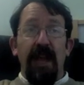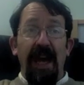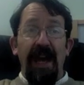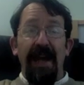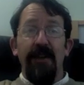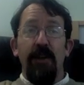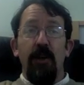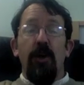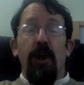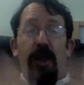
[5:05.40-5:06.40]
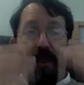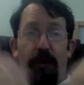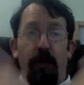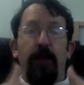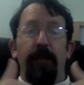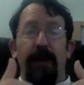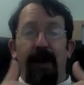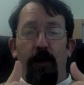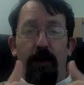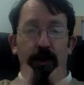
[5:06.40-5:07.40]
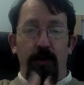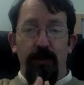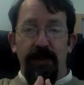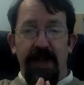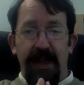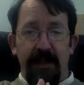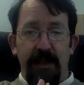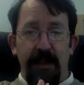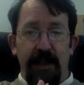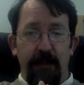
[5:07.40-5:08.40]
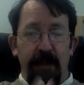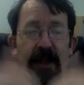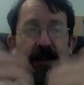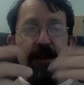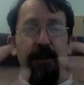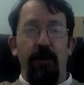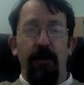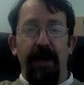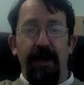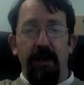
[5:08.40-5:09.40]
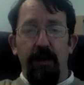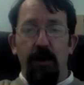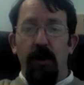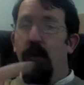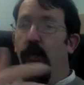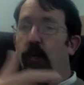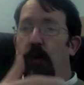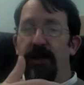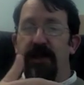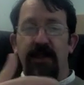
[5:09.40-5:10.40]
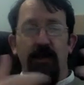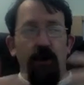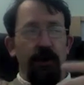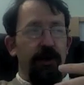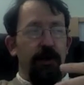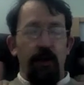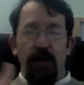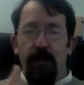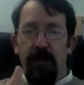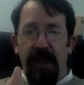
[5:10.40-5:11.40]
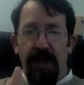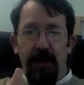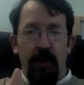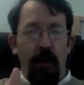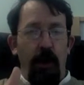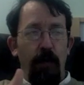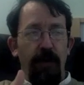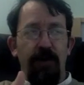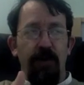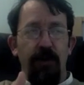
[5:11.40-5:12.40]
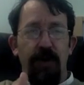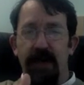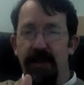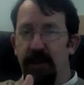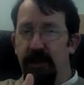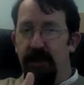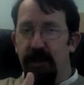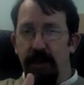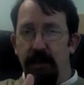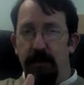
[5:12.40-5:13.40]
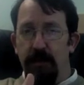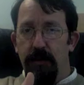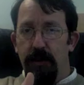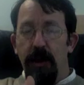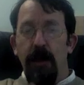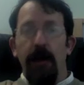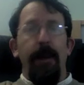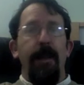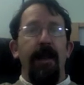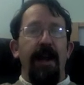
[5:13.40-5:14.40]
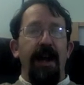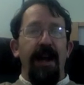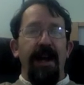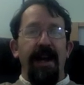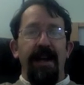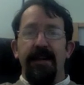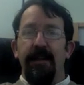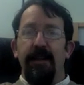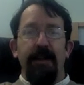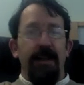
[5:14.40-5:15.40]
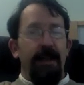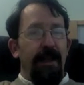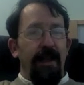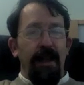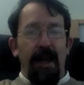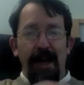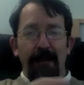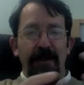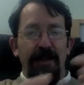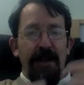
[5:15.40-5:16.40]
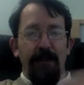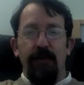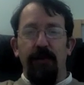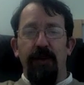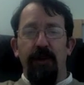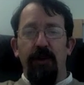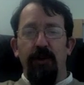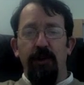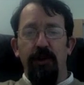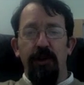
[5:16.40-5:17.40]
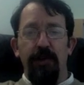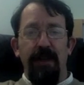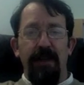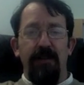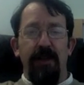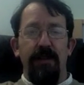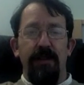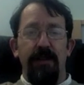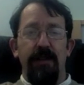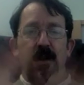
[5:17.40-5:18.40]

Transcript: and thought about what God was saying to them and thought about what's this got to do with me? The guy was 2,000 years ago and came to some sort of conclusion about Jesus